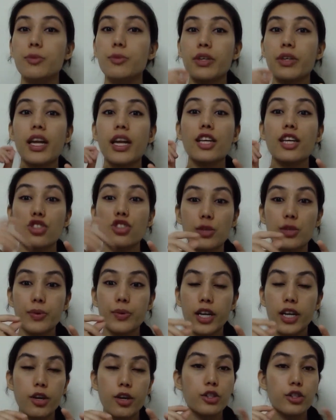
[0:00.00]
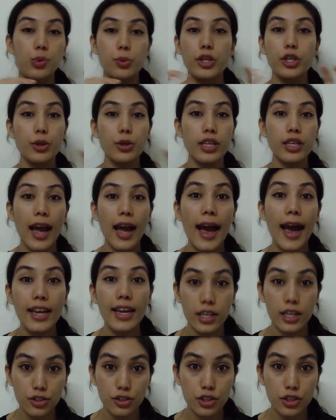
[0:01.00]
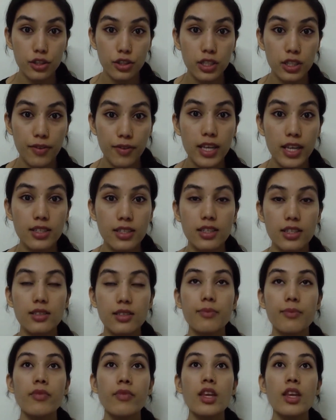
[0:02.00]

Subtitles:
but it has GPIOs where you can add external devices,